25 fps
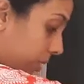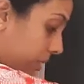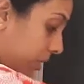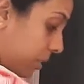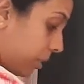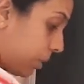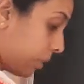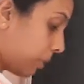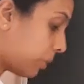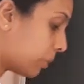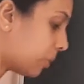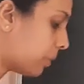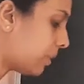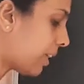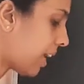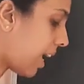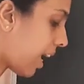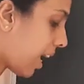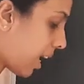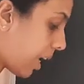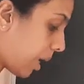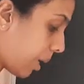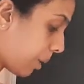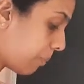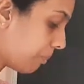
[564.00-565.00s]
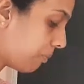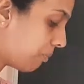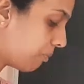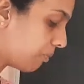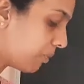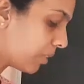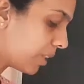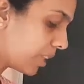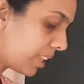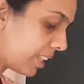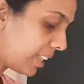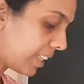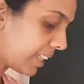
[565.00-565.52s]
thrown up
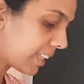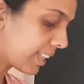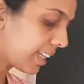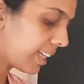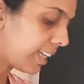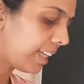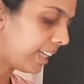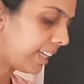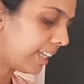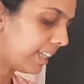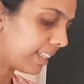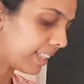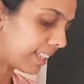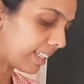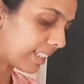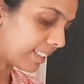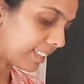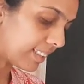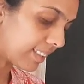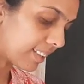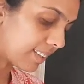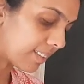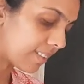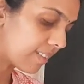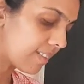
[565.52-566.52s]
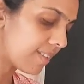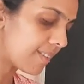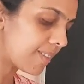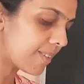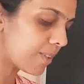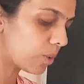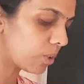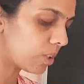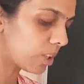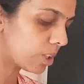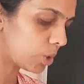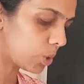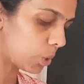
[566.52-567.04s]
vertically returns
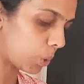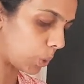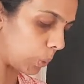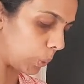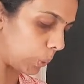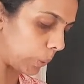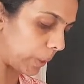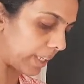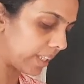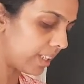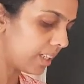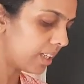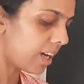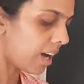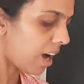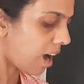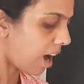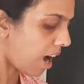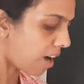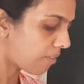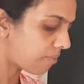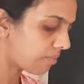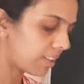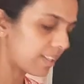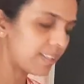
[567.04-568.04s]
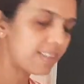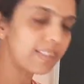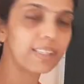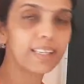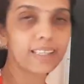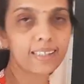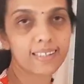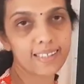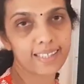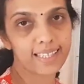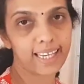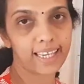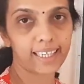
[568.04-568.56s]
to the thrower after
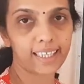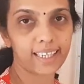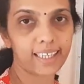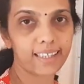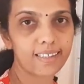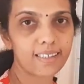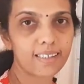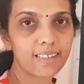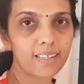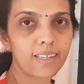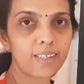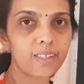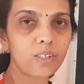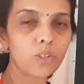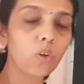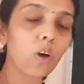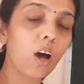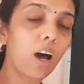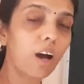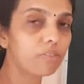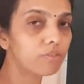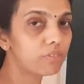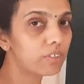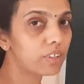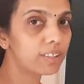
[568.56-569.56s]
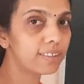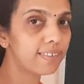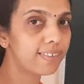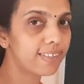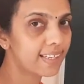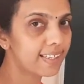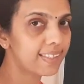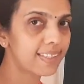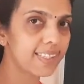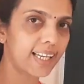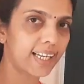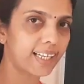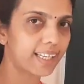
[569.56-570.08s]
6 seconds. So after
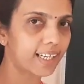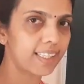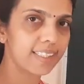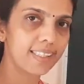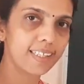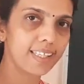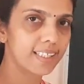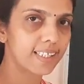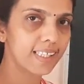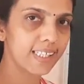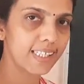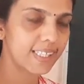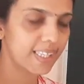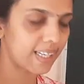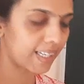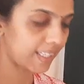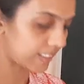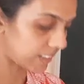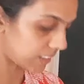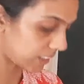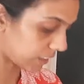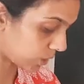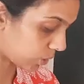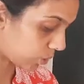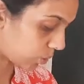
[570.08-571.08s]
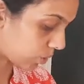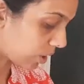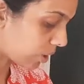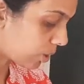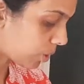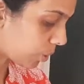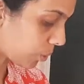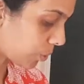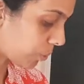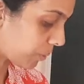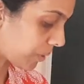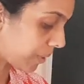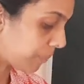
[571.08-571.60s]
6 seconds it is reaching to the
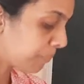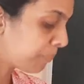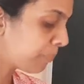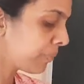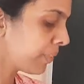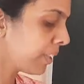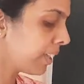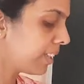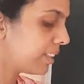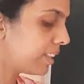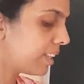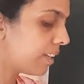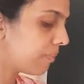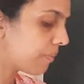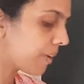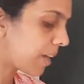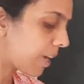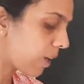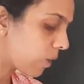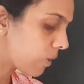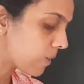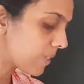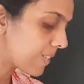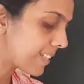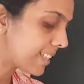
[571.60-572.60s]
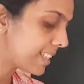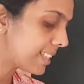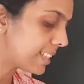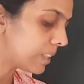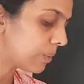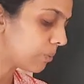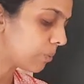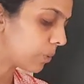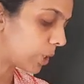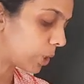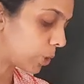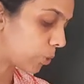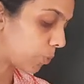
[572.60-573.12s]
thrower. The velocity
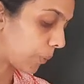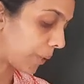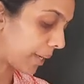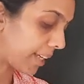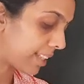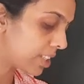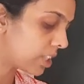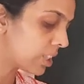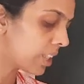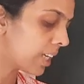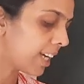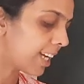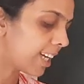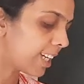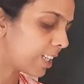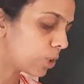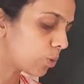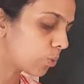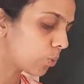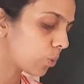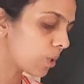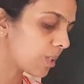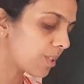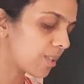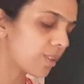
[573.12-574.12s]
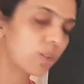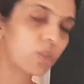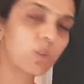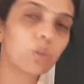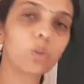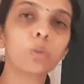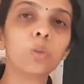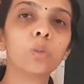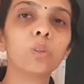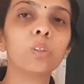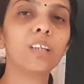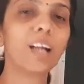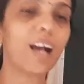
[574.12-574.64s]
with which it was
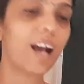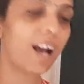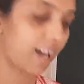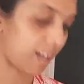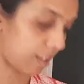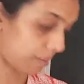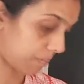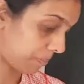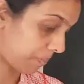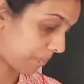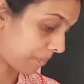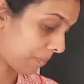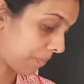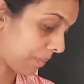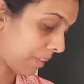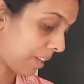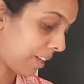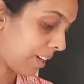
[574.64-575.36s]
thrown up,